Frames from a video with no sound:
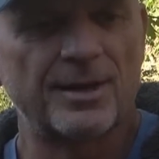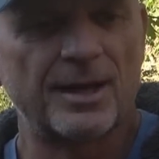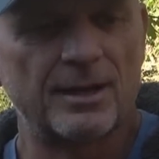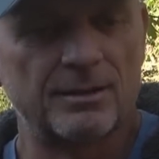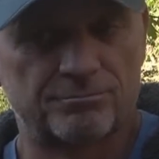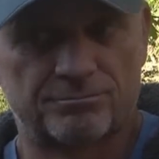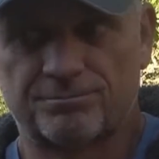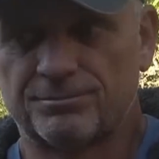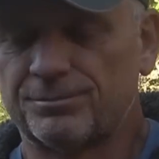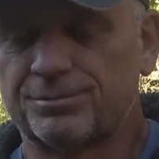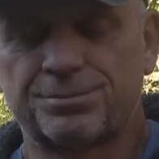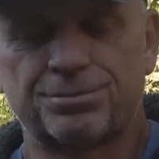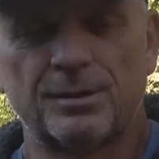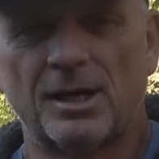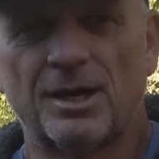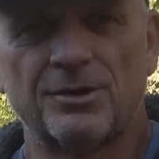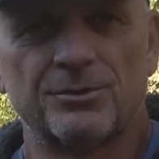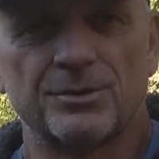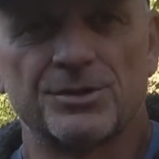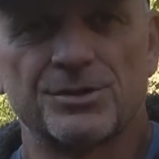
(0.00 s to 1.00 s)
that
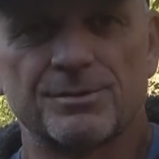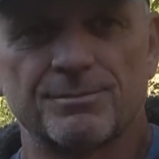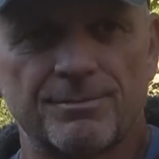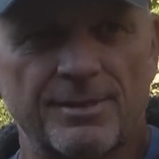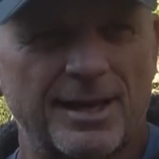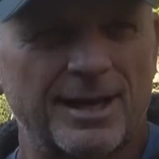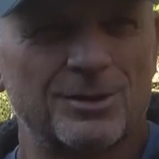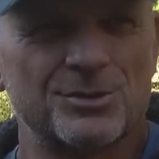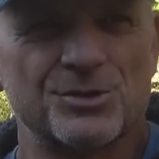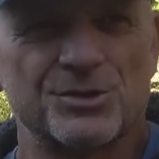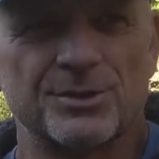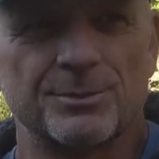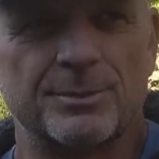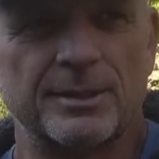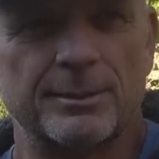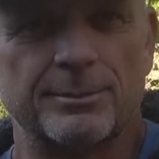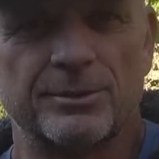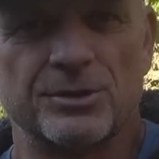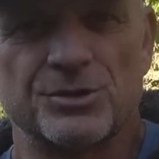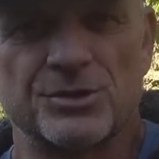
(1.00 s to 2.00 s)
hundreds, thousands of
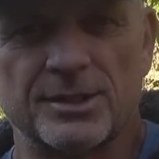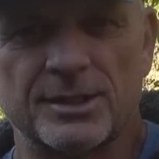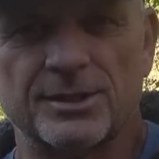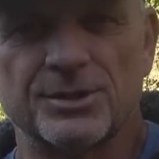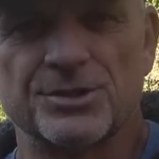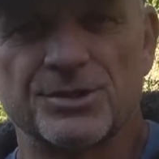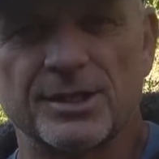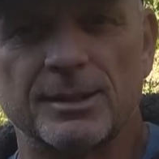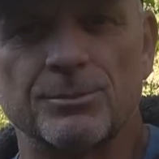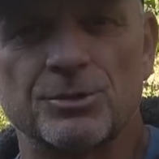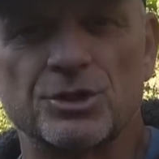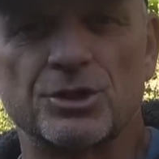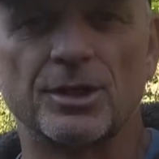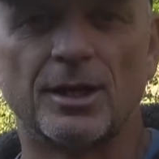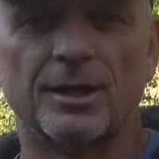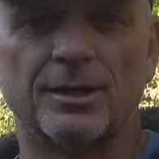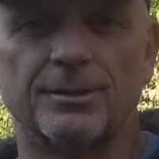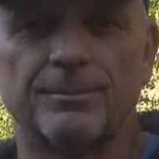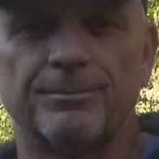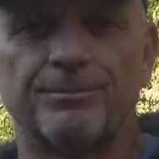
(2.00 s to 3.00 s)
people have seen the same
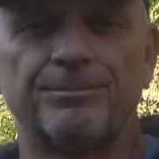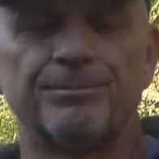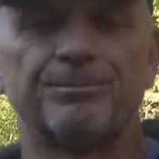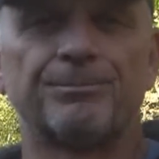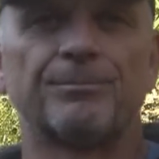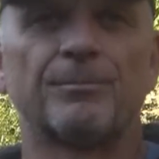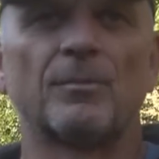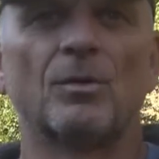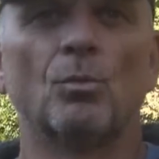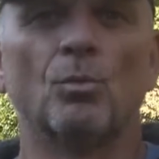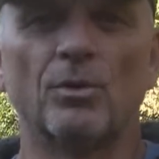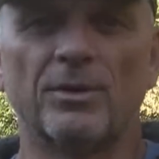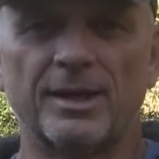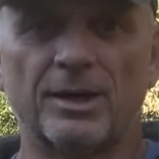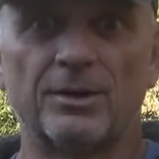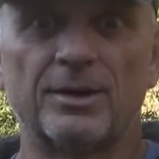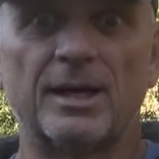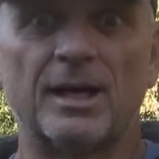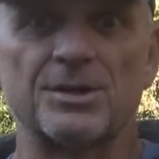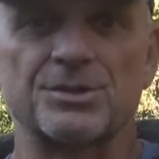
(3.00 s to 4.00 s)
shit
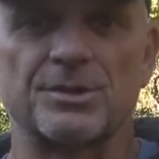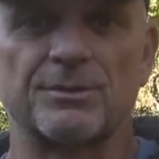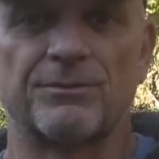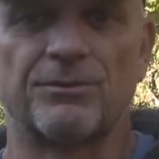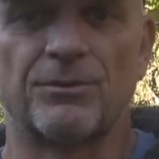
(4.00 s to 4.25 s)
without asking